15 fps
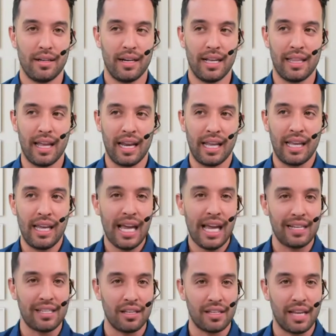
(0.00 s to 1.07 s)
And then he
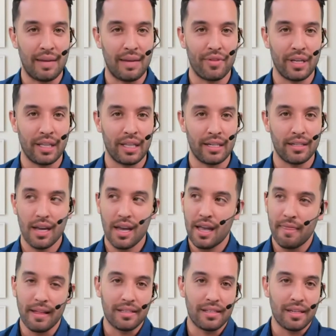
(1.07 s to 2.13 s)
has the same feelings
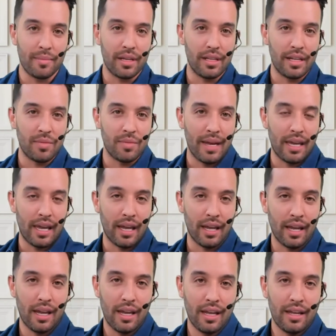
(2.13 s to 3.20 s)
that somebody that's
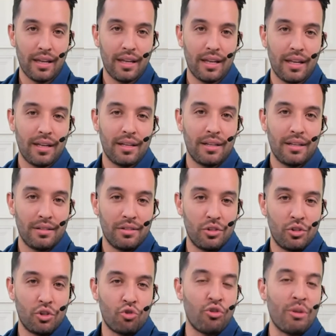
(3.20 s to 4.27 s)
making
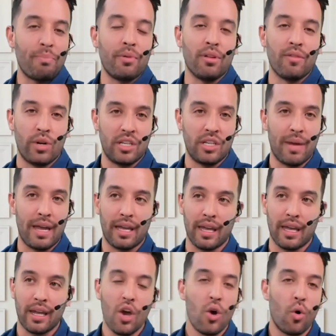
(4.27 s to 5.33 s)
triple of what he's
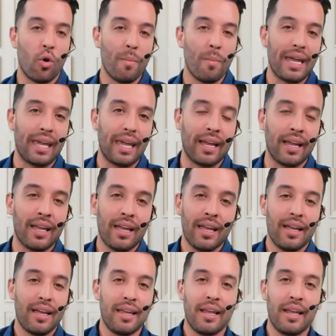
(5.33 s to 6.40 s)
making, or making,
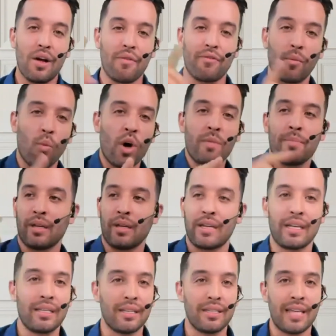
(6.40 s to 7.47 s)
from 1
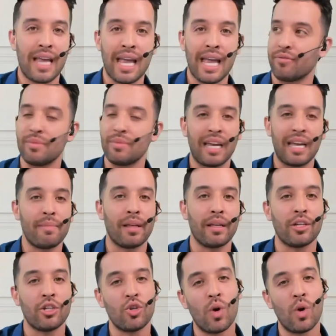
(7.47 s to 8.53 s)
million to 10, from 10
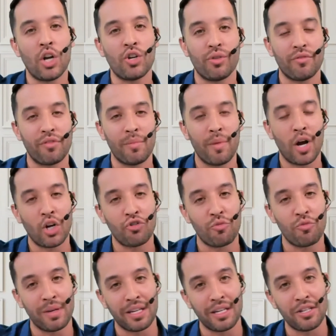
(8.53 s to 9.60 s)
million to 100, from
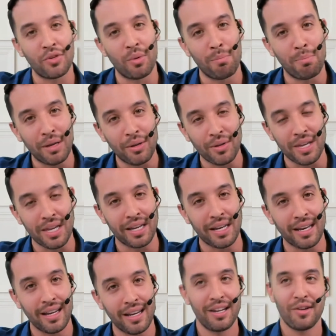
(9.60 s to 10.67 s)
100 million to 1
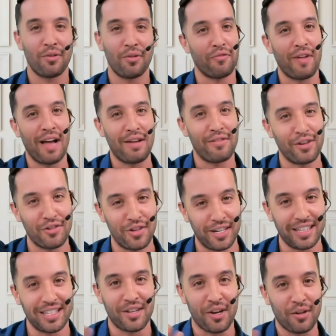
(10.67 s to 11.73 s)
billion, or
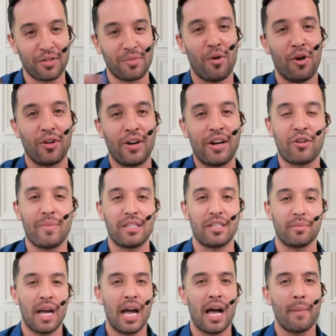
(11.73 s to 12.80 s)
500. Let's go smaller
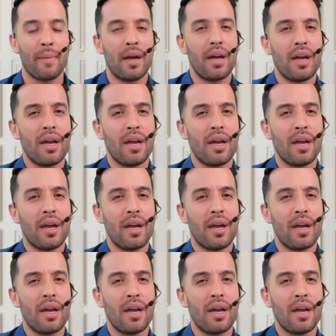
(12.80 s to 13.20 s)
increments up top.